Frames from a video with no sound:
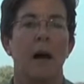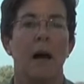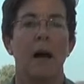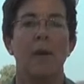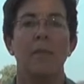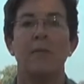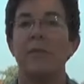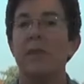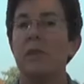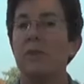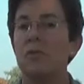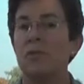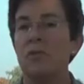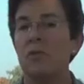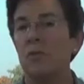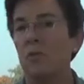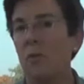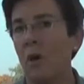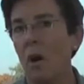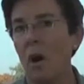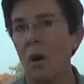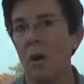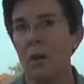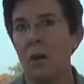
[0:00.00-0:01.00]
I feel
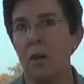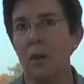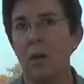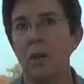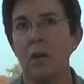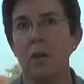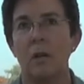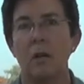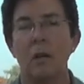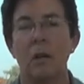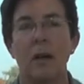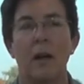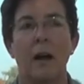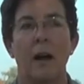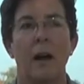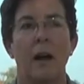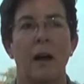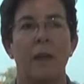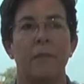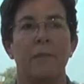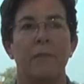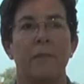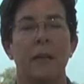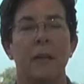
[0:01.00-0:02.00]
stronger.
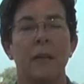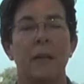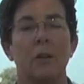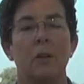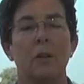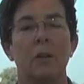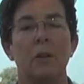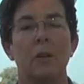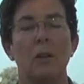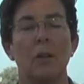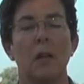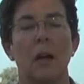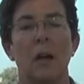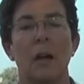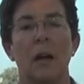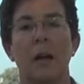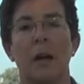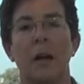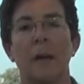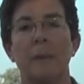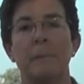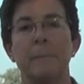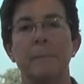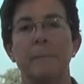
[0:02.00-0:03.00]
I feel
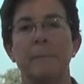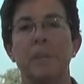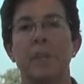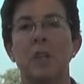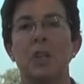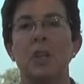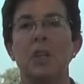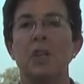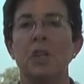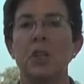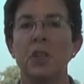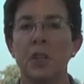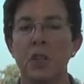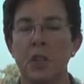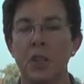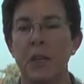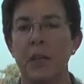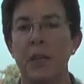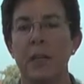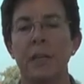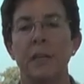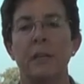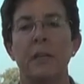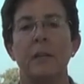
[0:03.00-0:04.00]

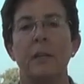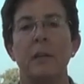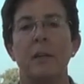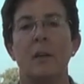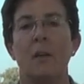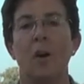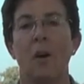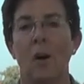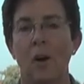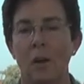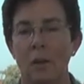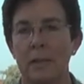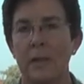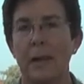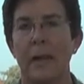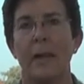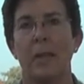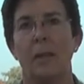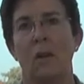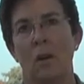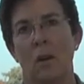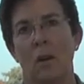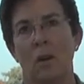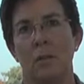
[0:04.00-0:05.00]
good all
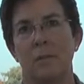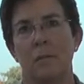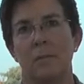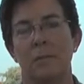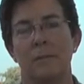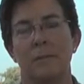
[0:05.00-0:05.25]
day long.